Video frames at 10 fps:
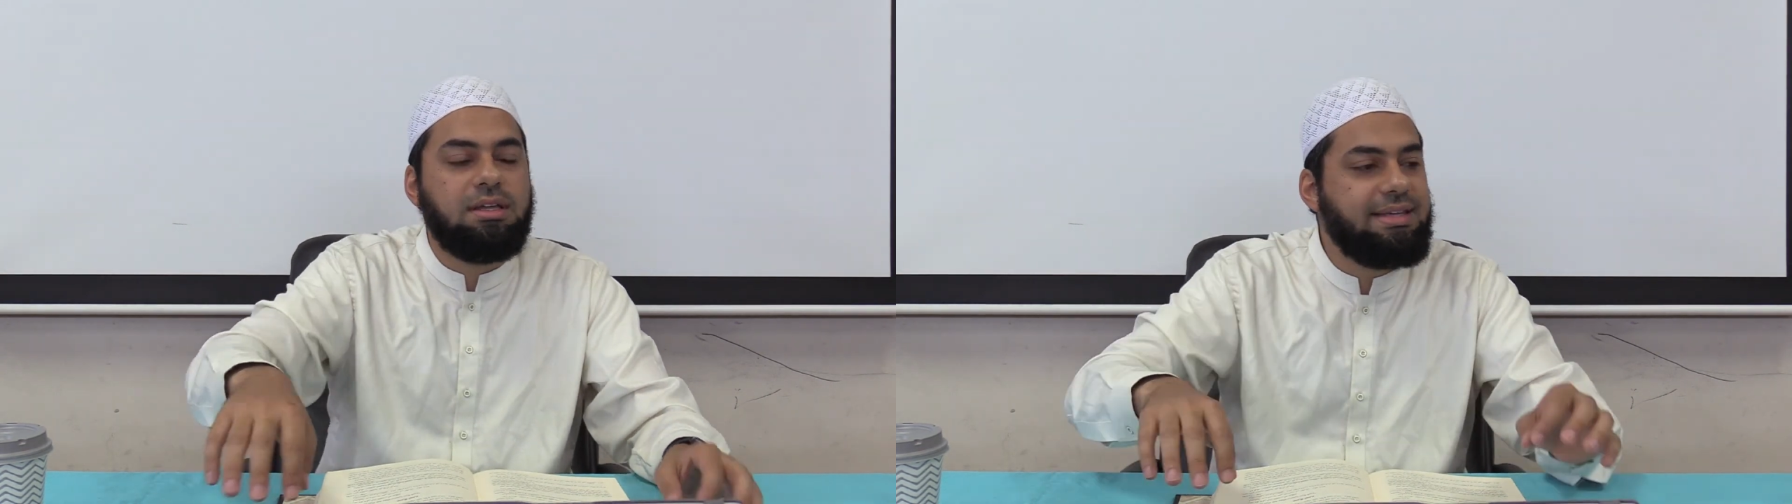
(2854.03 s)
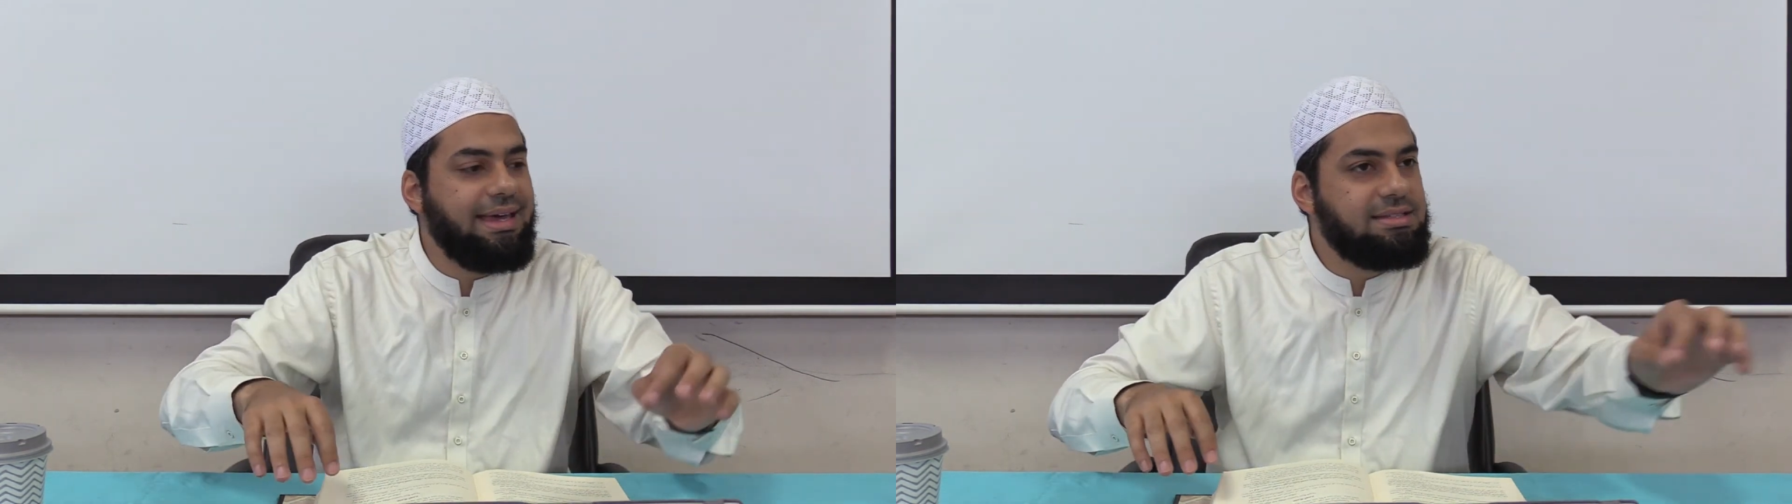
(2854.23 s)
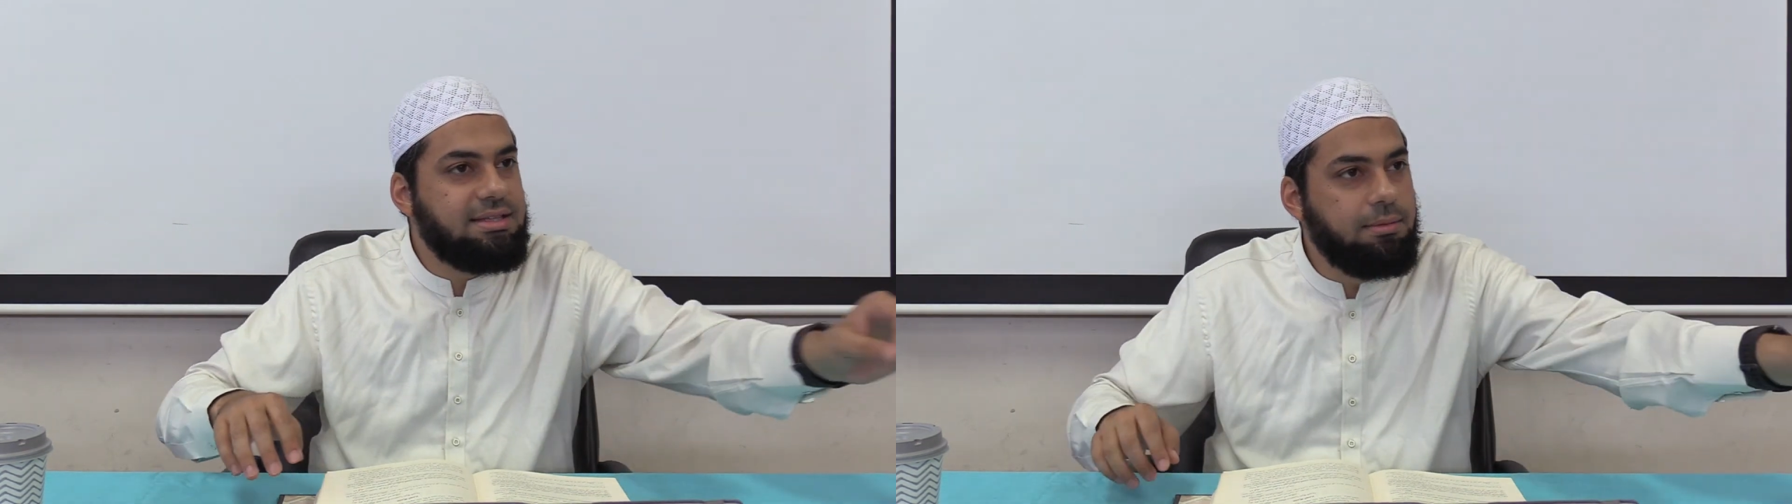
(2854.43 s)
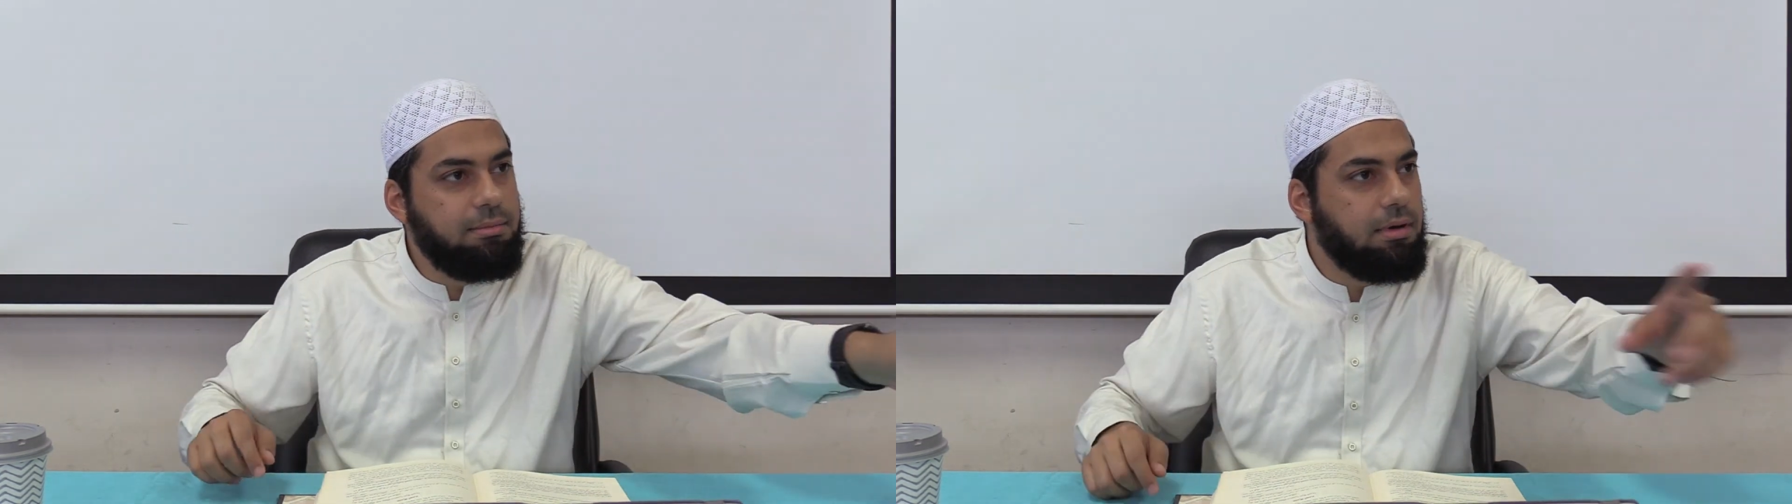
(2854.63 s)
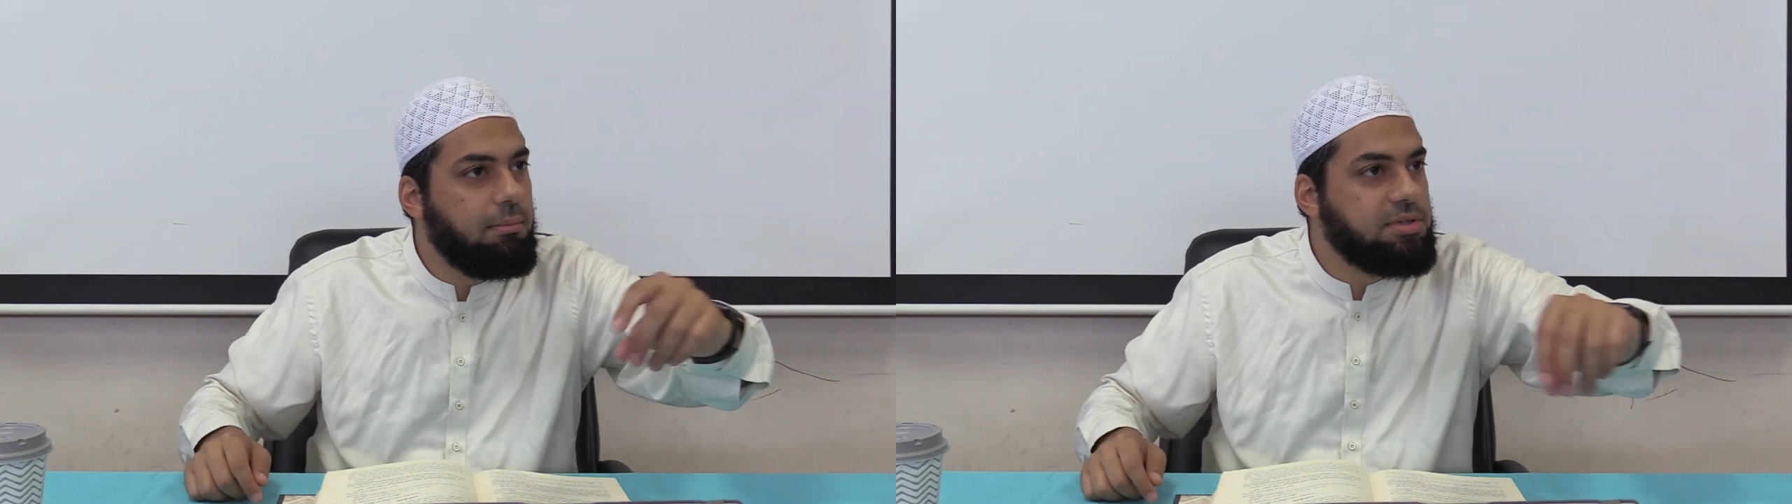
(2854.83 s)
He takes
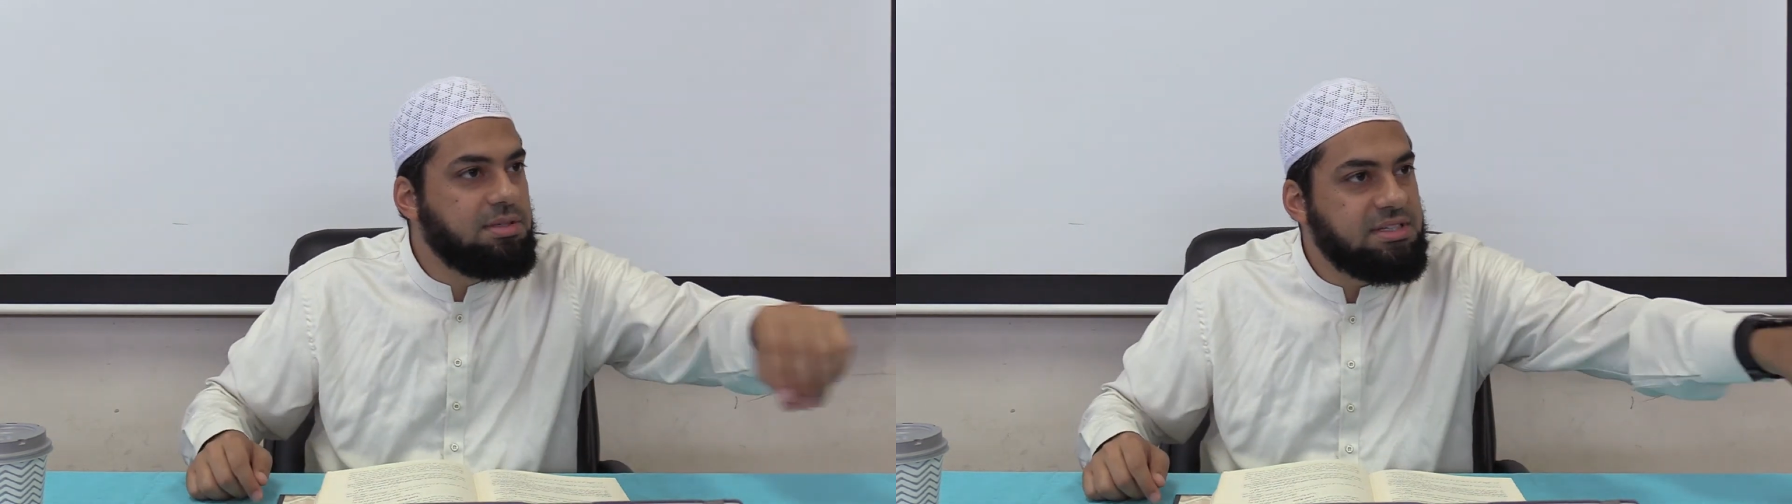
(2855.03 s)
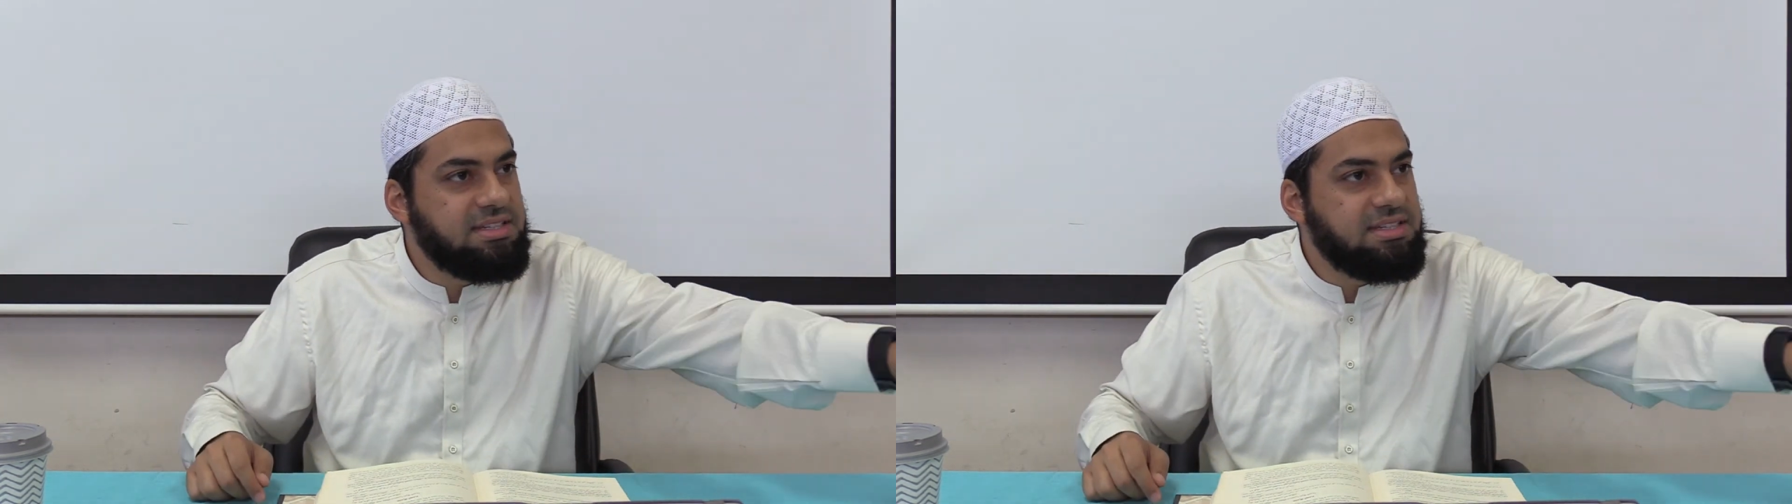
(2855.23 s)
them, puts them